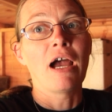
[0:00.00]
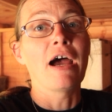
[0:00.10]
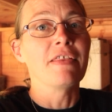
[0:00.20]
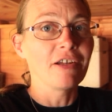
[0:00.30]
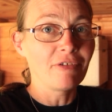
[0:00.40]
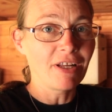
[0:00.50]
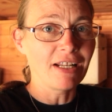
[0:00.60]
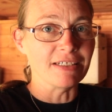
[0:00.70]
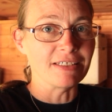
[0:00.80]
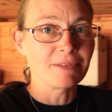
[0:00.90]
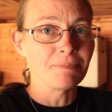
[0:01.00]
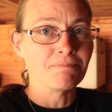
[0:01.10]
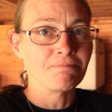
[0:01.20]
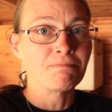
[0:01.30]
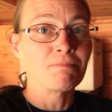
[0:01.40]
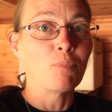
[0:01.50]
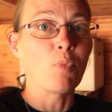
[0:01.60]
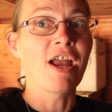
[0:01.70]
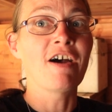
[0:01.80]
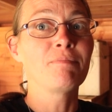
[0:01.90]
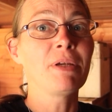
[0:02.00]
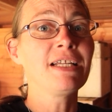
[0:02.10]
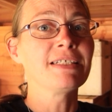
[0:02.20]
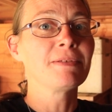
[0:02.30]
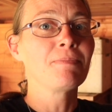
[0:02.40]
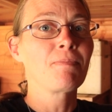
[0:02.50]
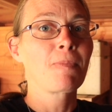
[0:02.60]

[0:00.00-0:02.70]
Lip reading: And then I realised, we have bees.